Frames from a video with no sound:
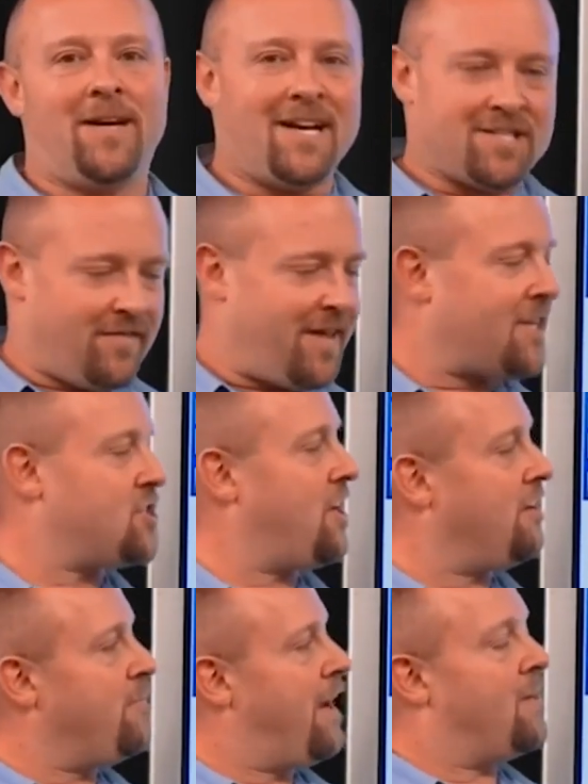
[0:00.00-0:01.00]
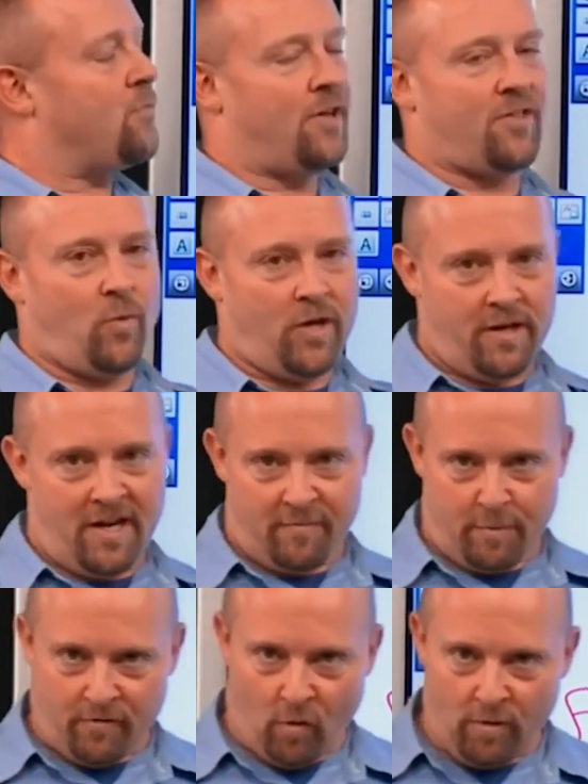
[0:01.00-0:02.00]
So because of that shared bandwidth, we
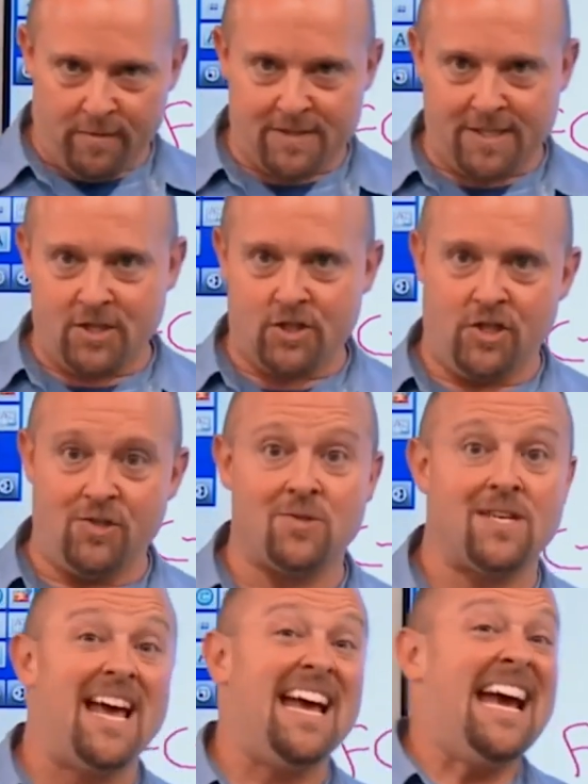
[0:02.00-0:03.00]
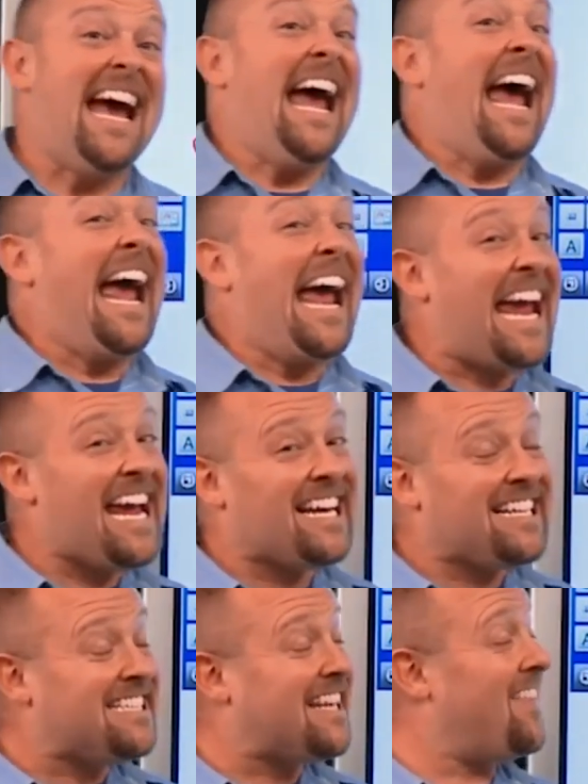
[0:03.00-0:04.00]
could have performance issues.
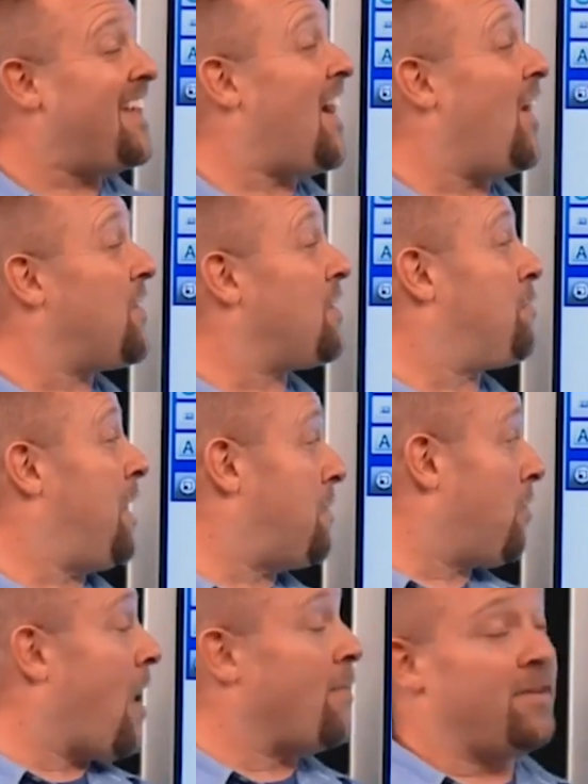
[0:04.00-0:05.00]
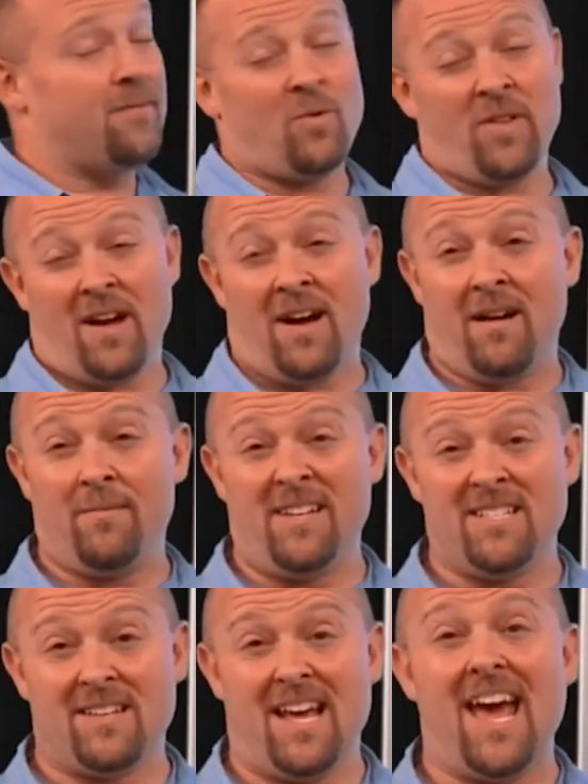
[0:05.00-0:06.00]
And the other big problem with a
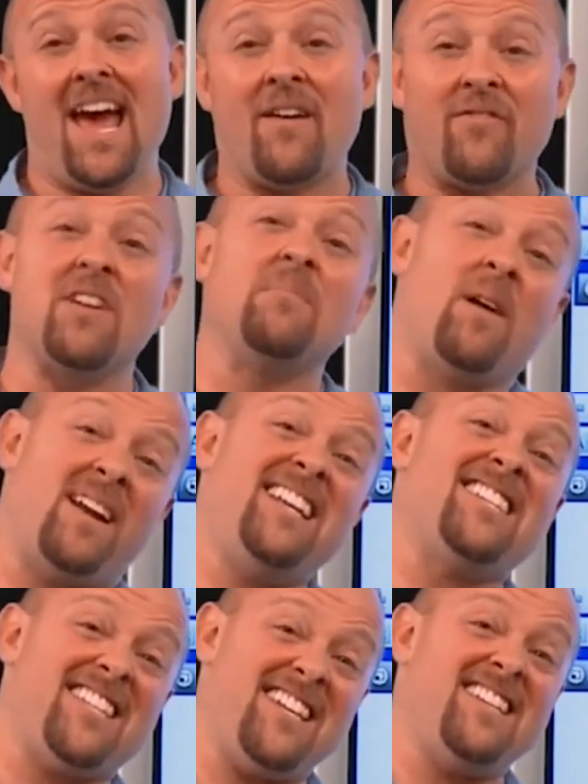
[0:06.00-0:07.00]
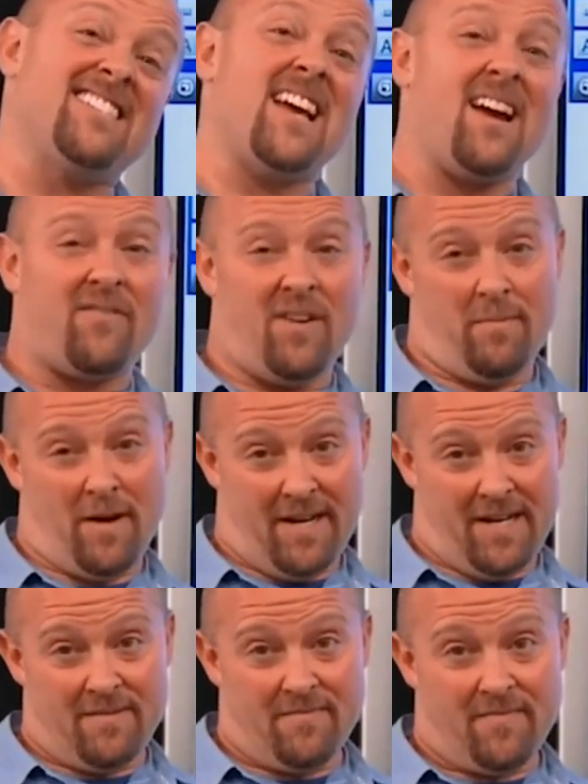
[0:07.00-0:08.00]
hub is everybody sees
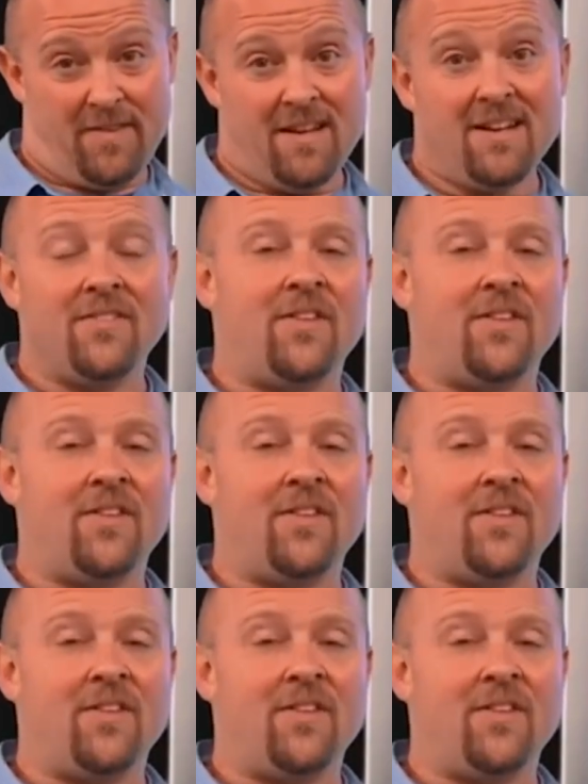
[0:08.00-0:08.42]
everybody.